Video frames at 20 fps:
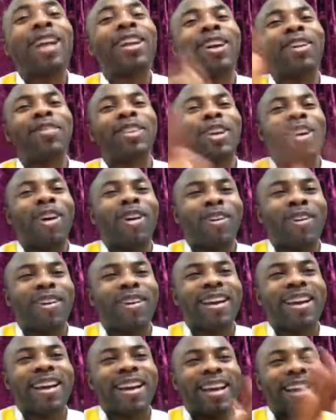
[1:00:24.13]
I love you
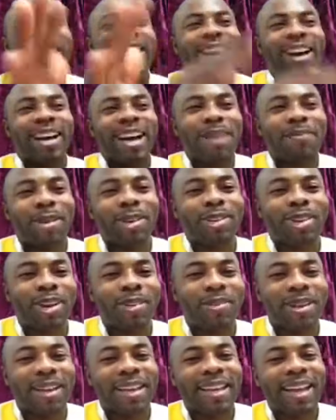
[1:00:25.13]
all, and I'll come on
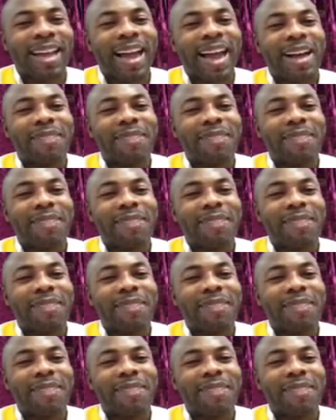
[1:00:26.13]
your way.